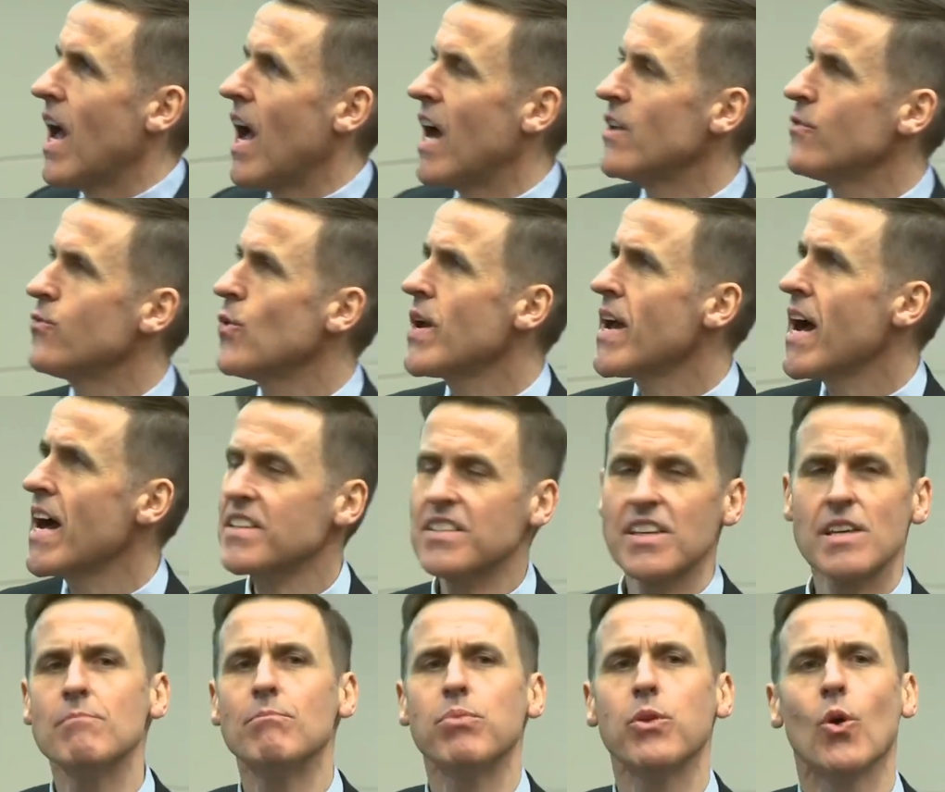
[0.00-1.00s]
And if we
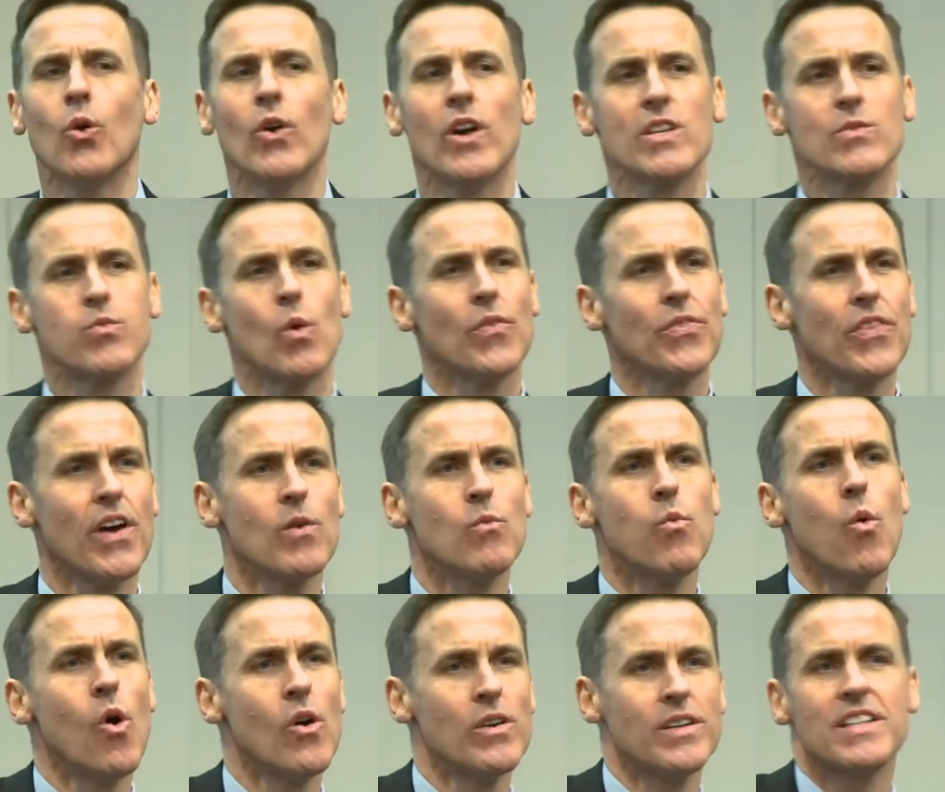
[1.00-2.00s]
ask employers what they
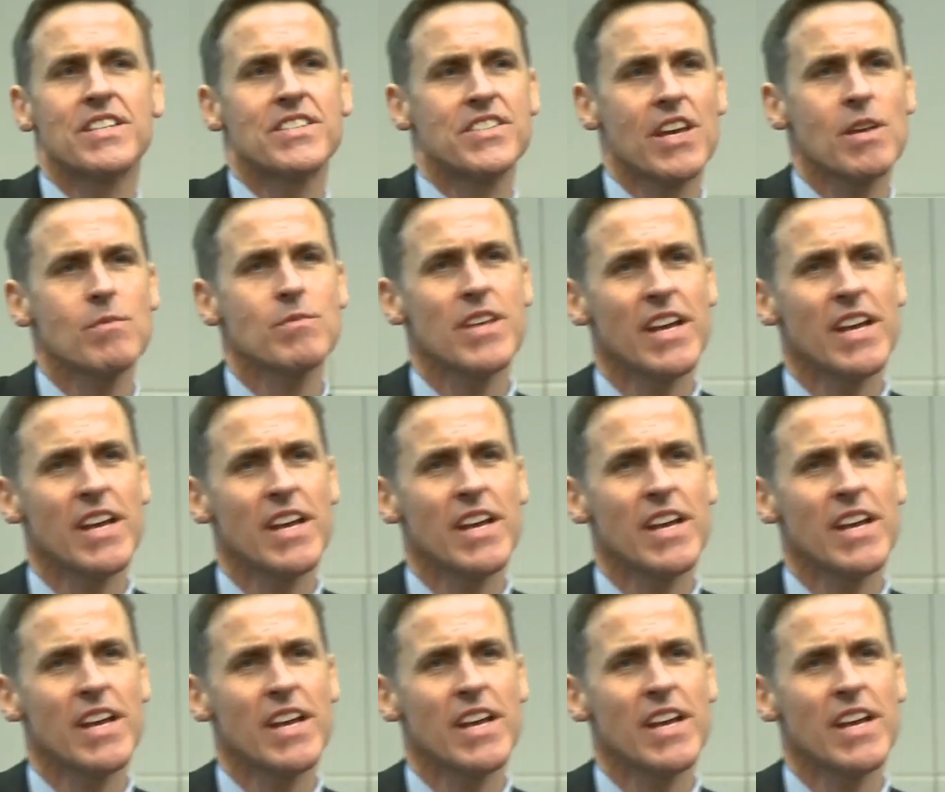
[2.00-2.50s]
want, it seems